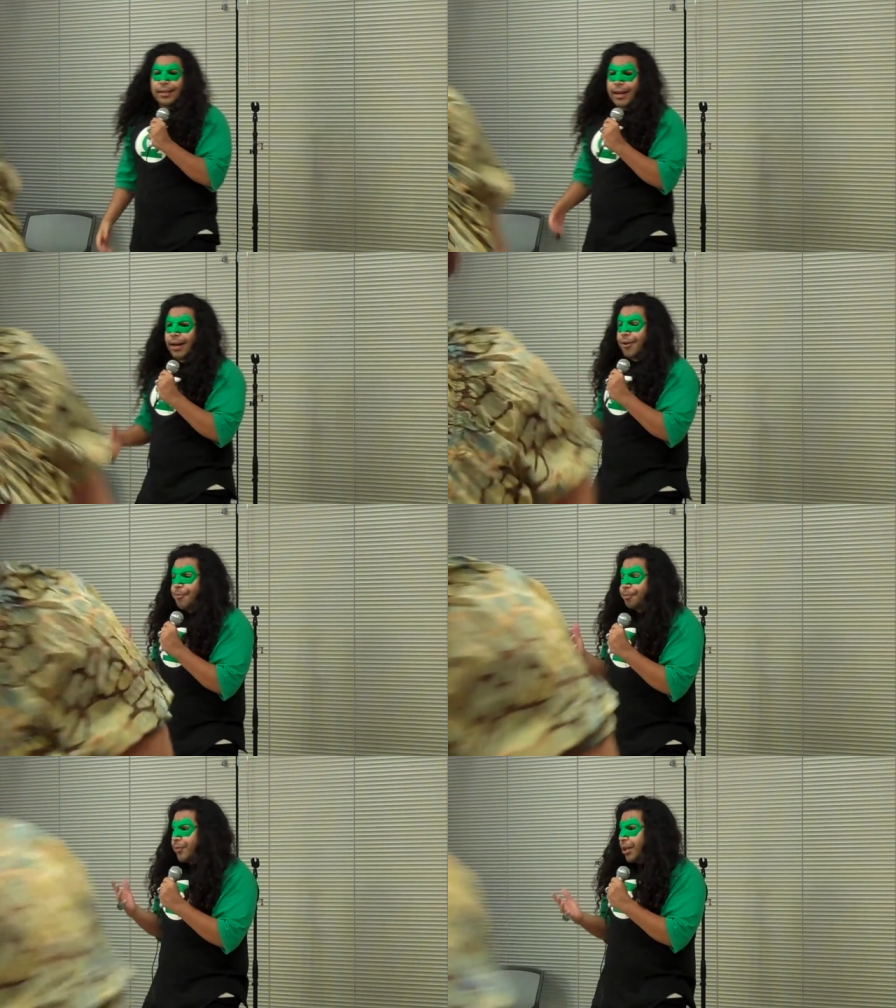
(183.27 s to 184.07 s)
Now,
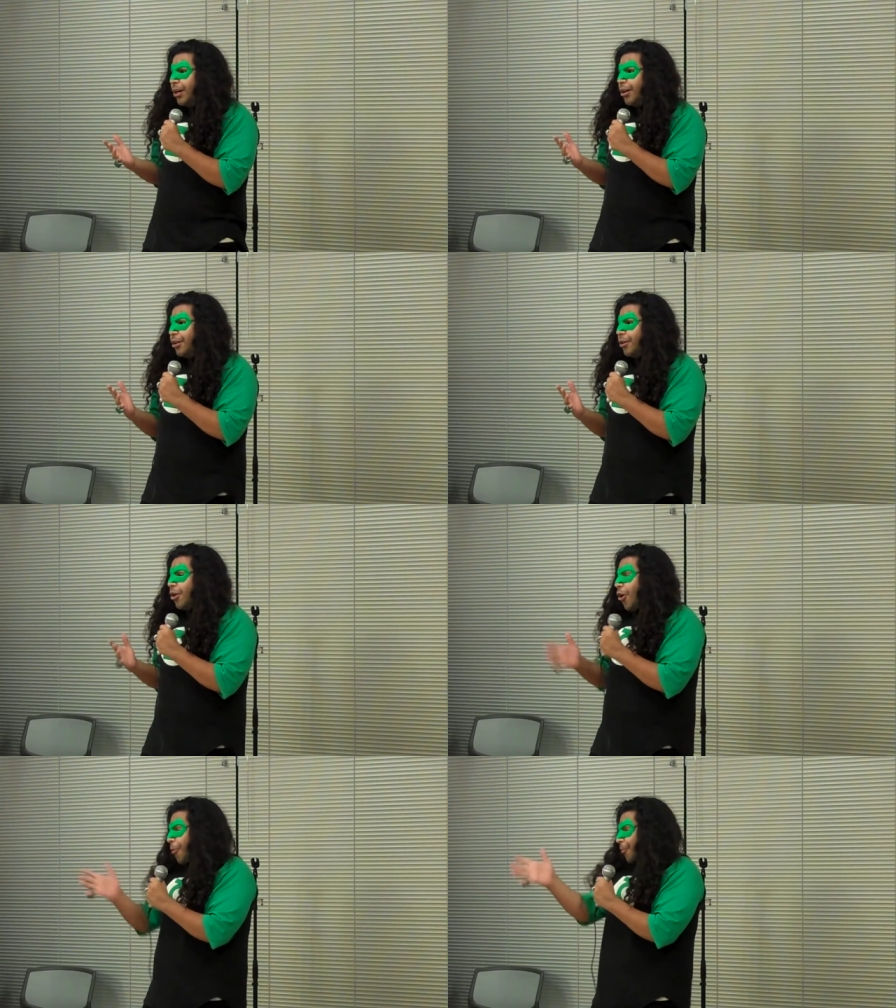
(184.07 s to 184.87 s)

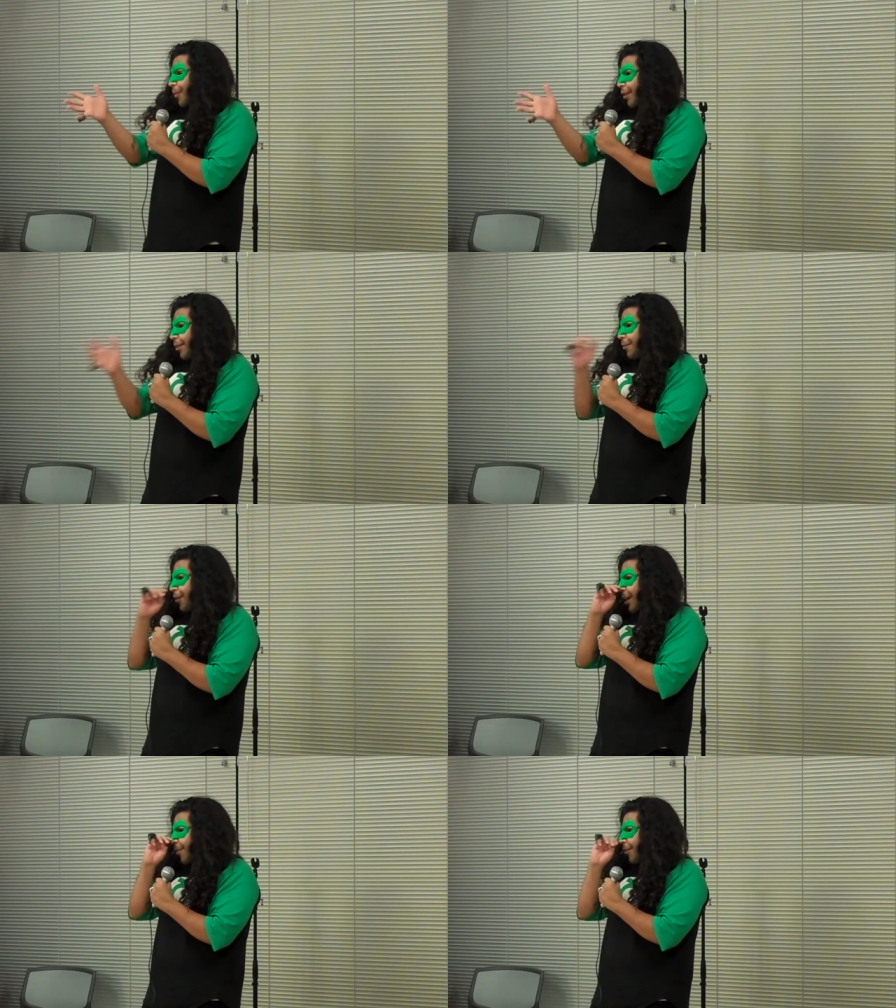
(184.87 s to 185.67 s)
although, I
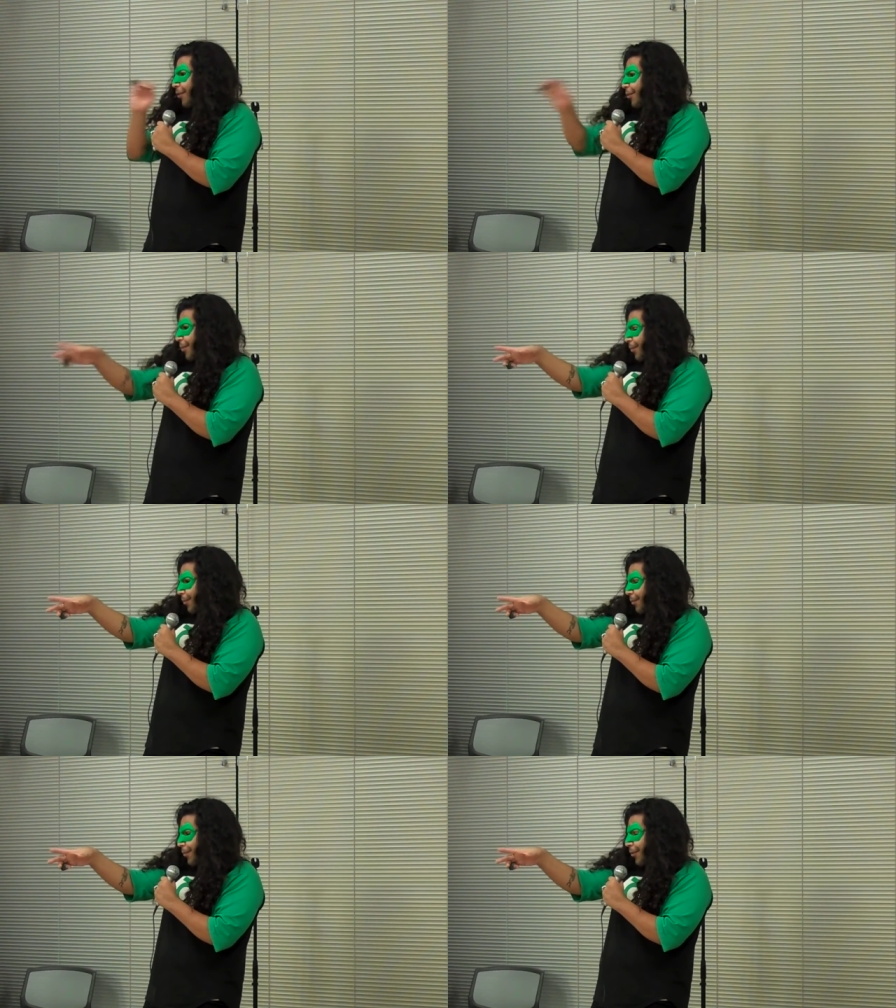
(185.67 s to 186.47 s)
forgot what I was,
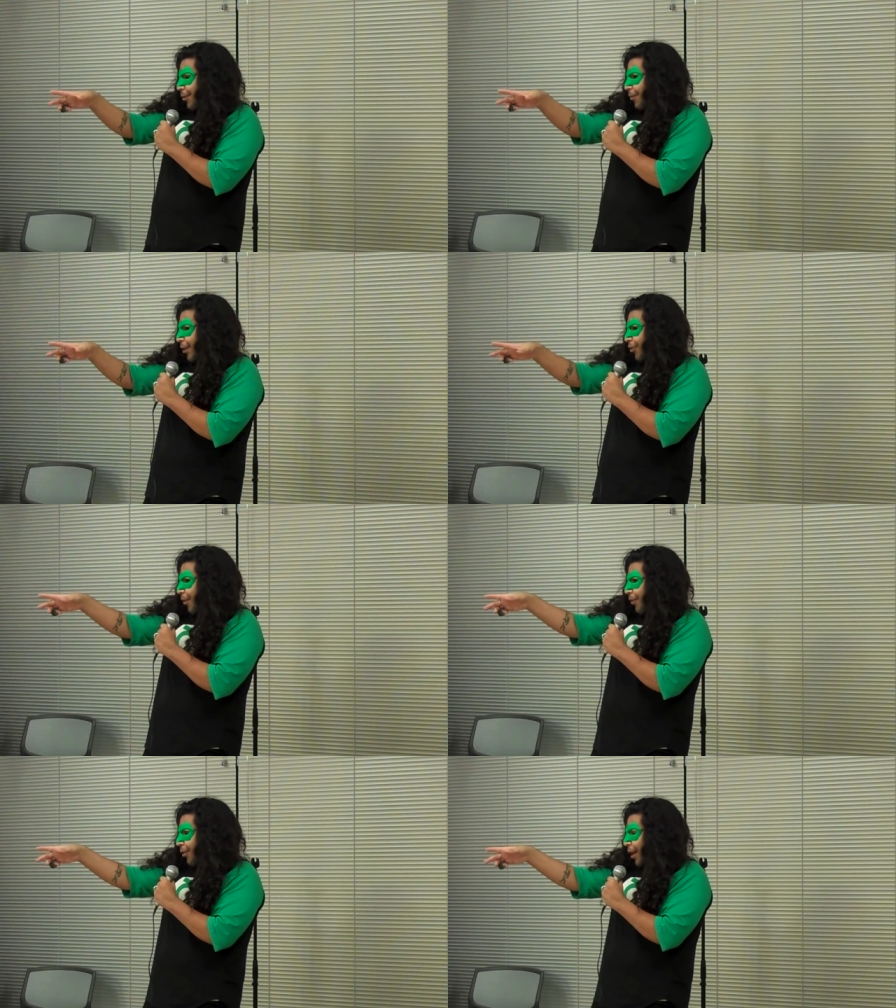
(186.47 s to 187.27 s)
to finish
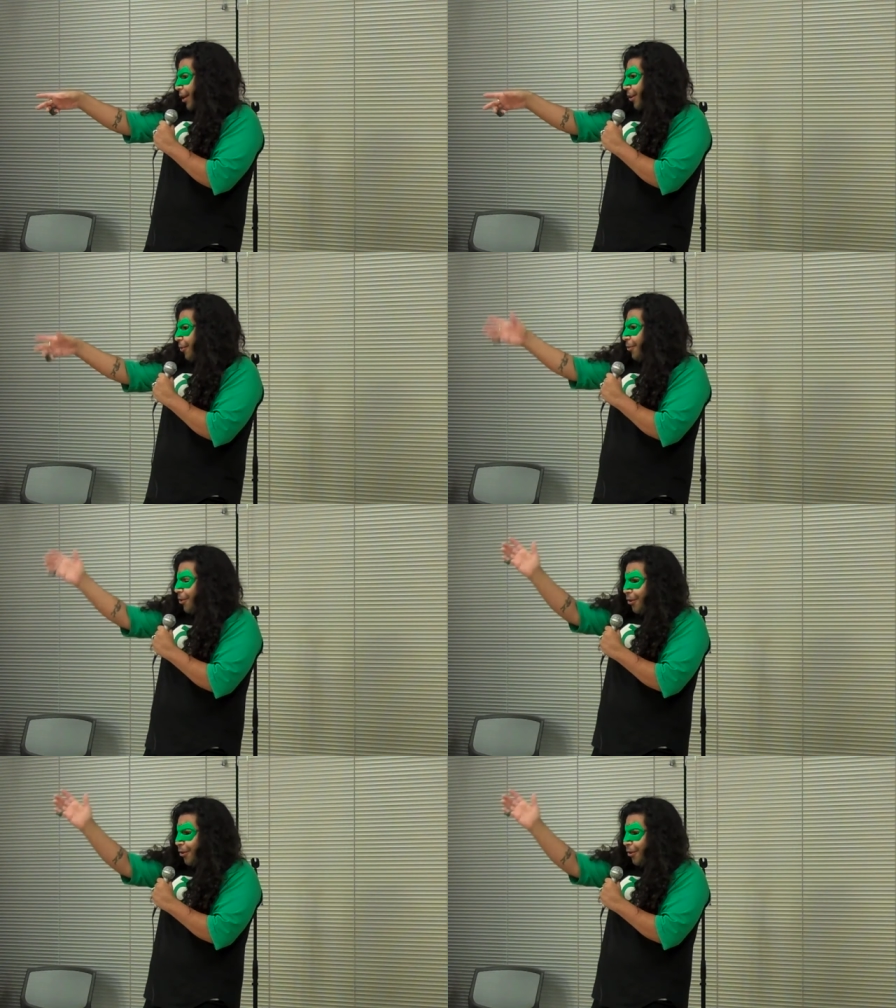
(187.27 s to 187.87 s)
up what I was saying, you know,